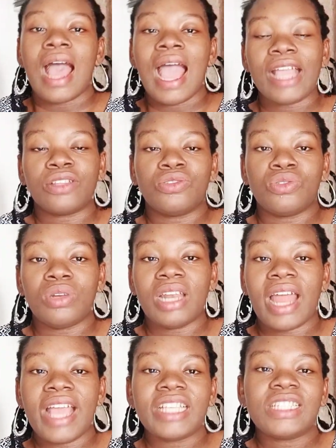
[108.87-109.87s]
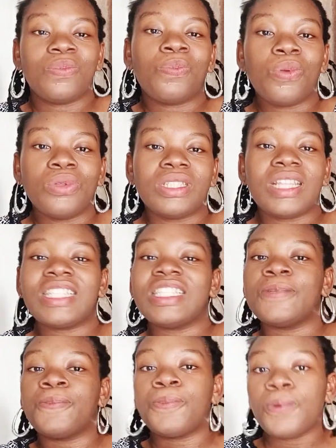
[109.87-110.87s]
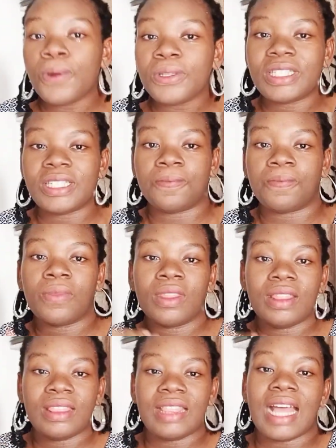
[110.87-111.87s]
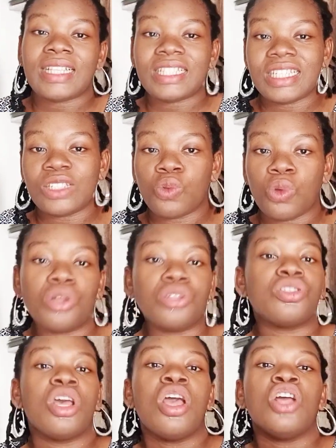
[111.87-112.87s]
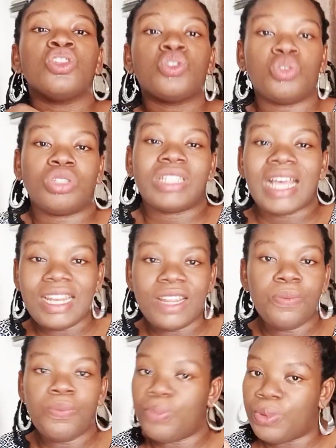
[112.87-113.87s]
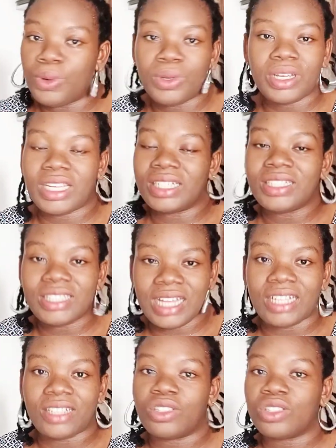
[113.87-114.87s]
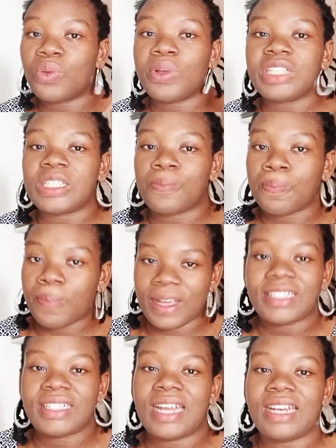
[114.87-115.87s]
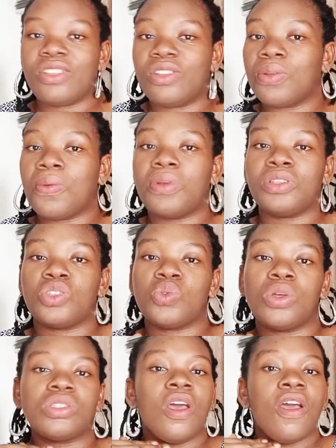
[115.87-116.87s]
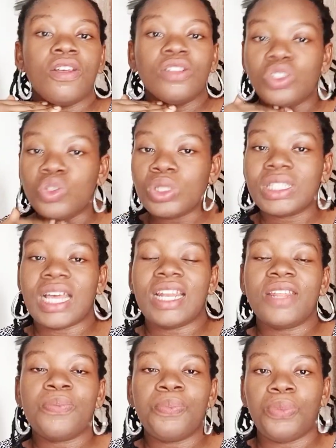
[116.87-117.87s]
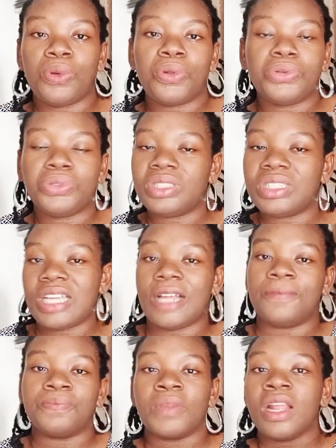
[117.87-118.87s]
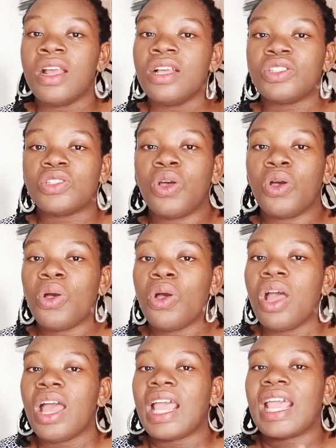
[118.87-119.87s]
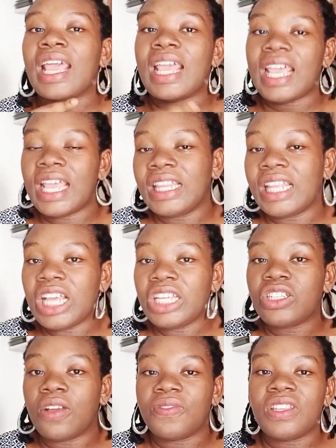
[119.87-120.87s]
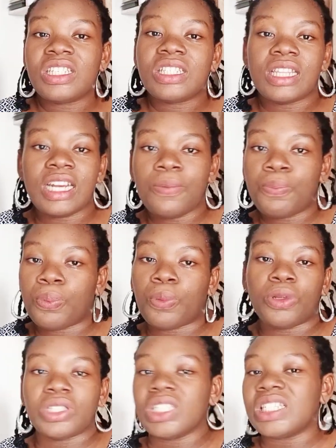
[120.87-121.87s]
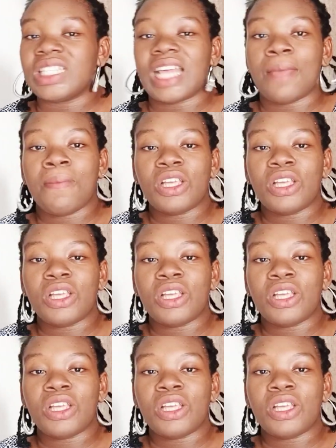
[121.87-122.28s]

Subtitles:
hydrolyzed protein, that is protein that is what totally broken down. The other one is partially, the other one is what totally broken down. So in each of these three proteins that I